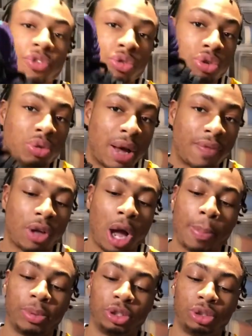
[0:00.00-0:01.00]
you do have the
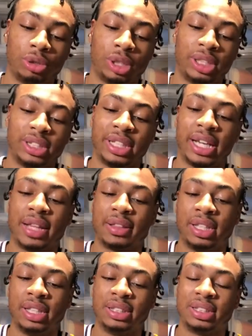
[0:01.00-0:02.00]
opportunity to get
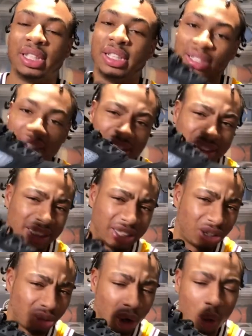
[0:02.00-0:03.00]
these, to
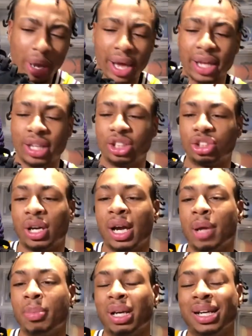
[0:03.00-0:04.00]
still go ahead and
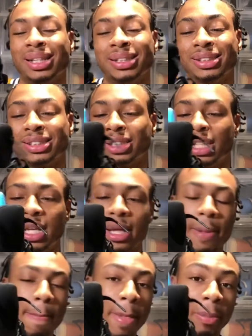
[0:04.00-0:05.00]
try because
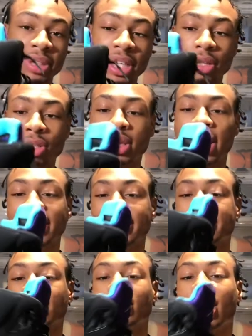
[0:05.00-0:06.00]
I'm telling you guys,
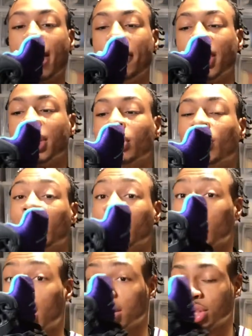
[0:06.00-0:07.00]
it's a lot better than what a
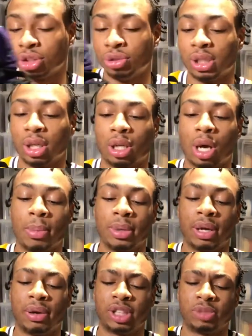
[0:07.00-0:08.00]
lot of shoes are coming
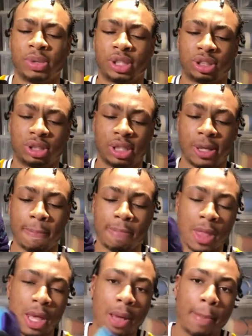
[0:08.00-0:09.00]
out, especially.
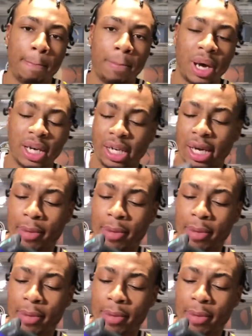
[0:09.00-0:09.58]
But uh,